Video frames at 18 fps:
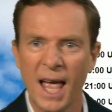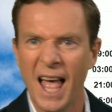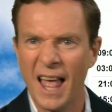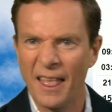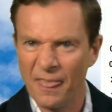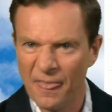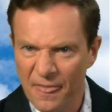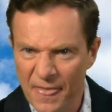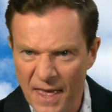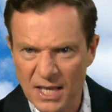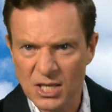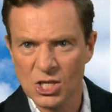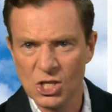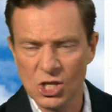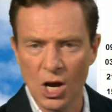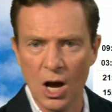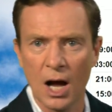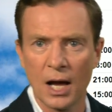And
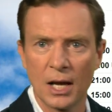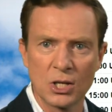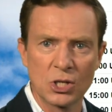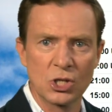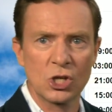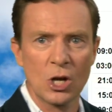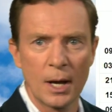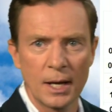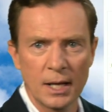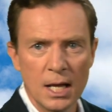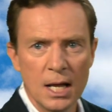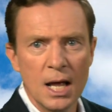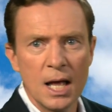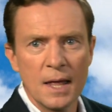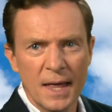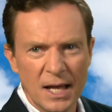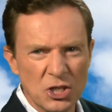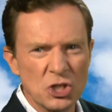this chart is showing
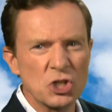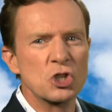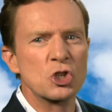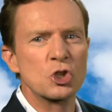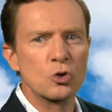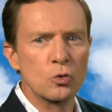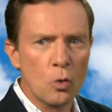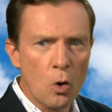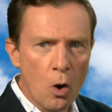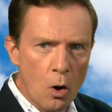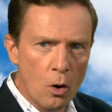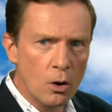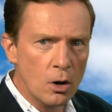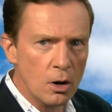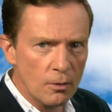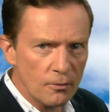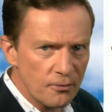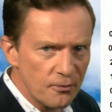that
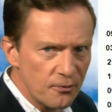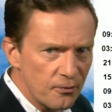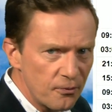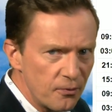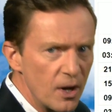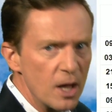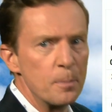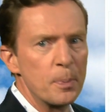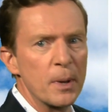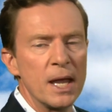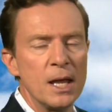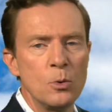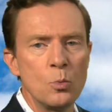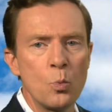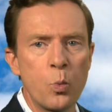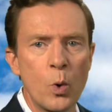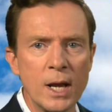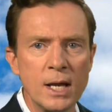strong flip
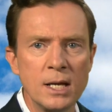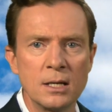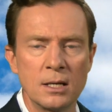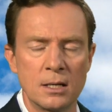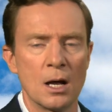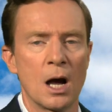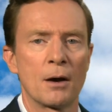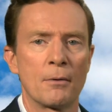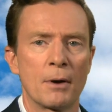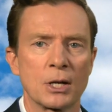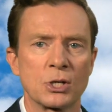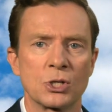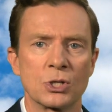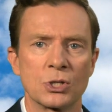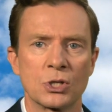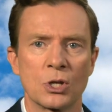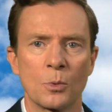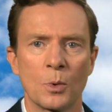in wind
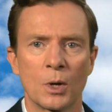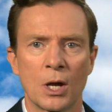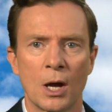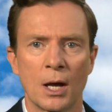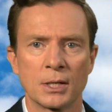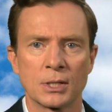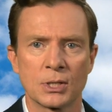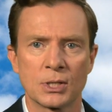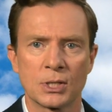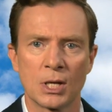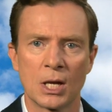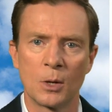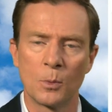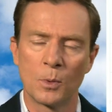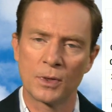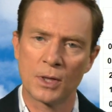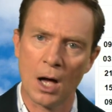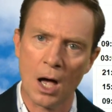directions that we're going to
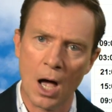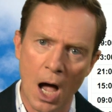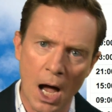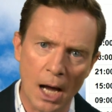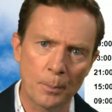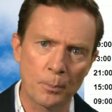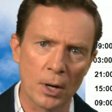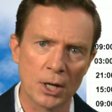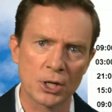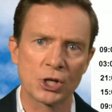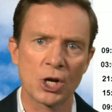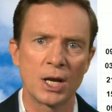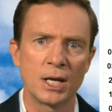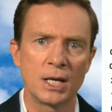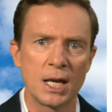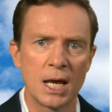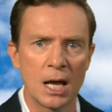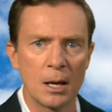see. With the high
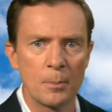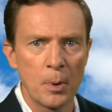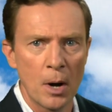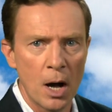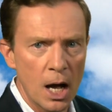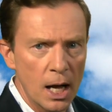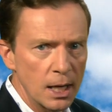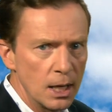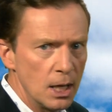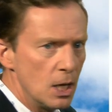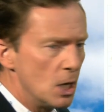pressure nearby,